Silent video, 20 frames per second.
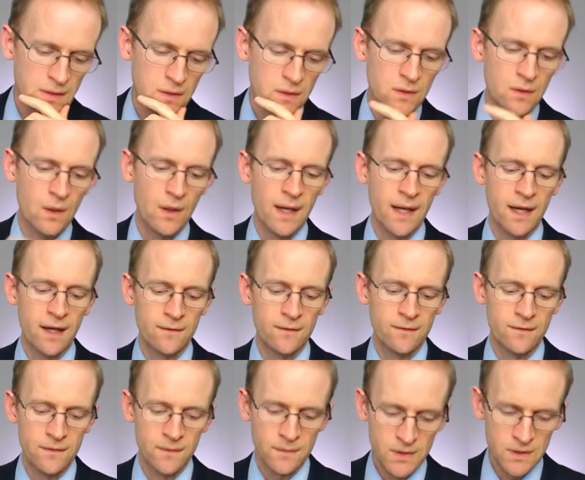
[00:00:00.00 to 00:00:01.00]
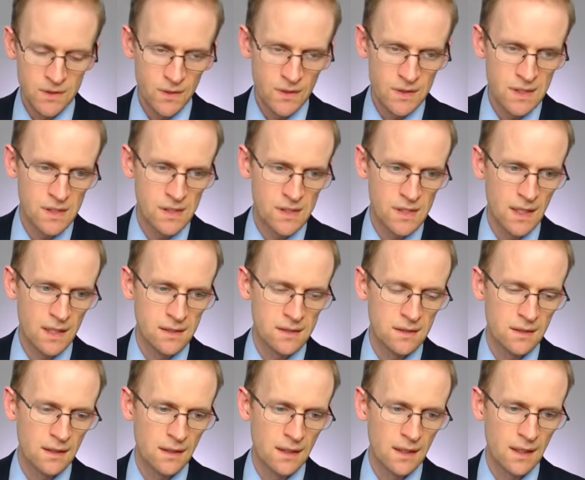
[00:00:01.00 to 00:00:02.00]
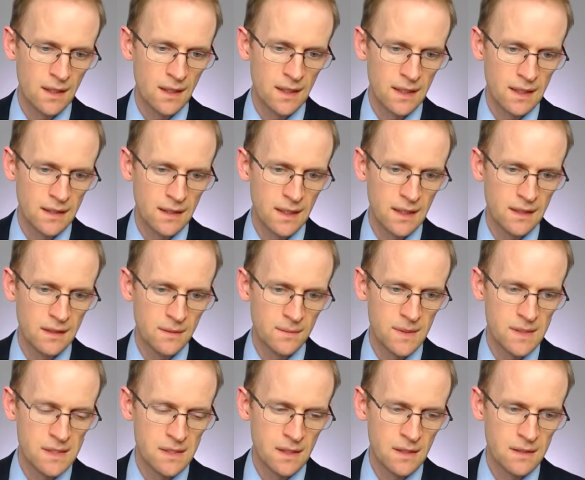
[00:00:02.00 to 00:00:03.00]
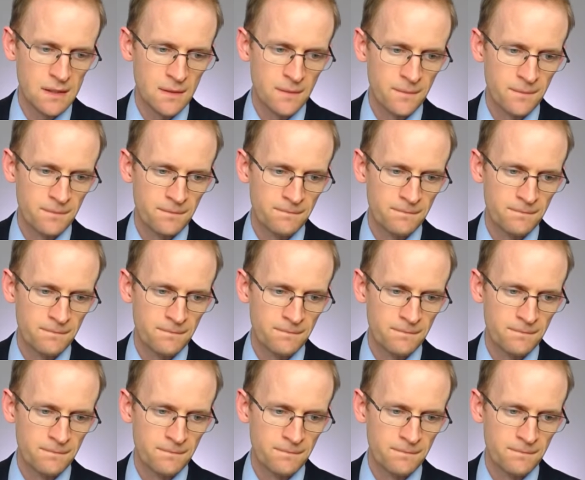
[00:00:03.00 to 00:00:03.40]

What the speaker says: could not have majority shares in the business.